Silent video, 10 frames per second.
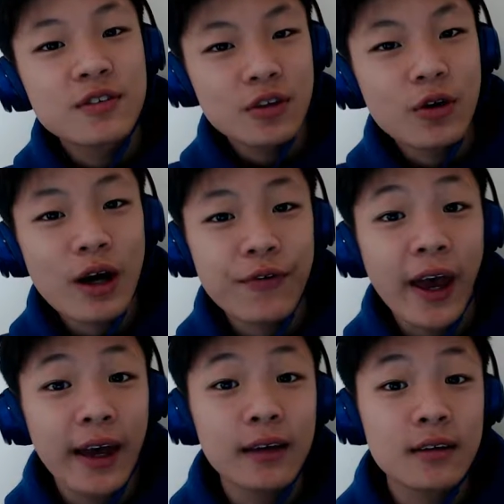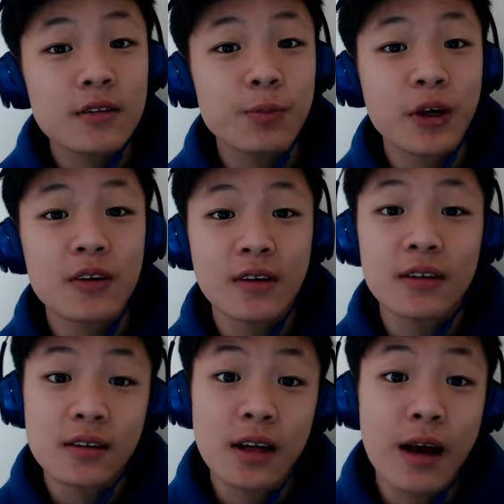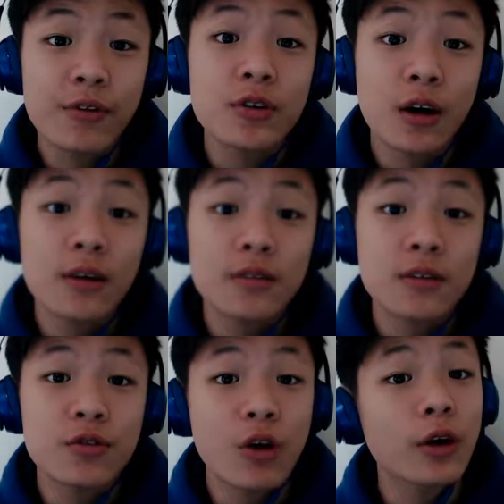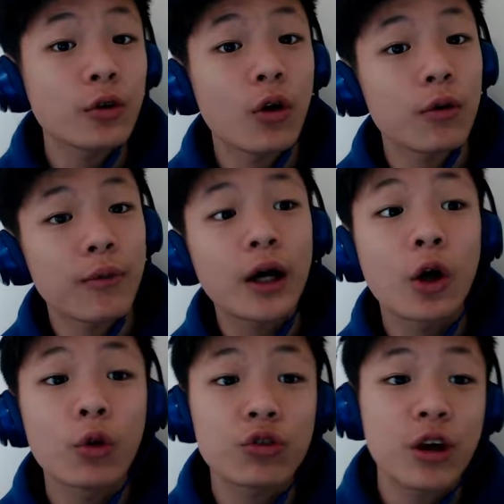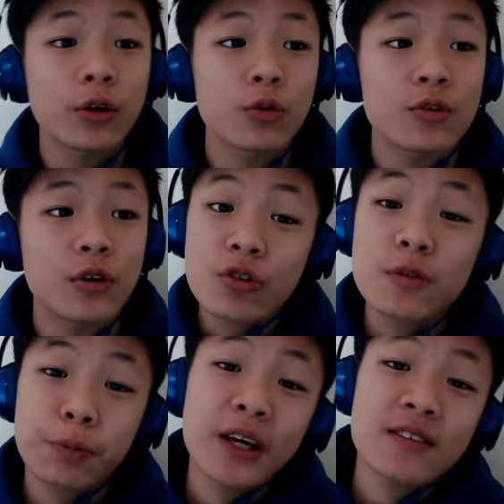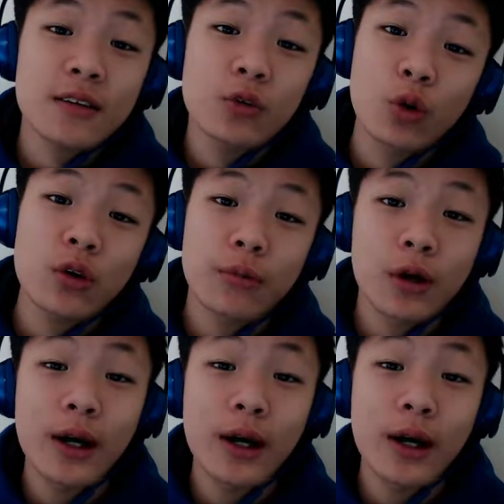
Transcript: still have haters because I did advertise this channel on my old channel. But just please ignore them,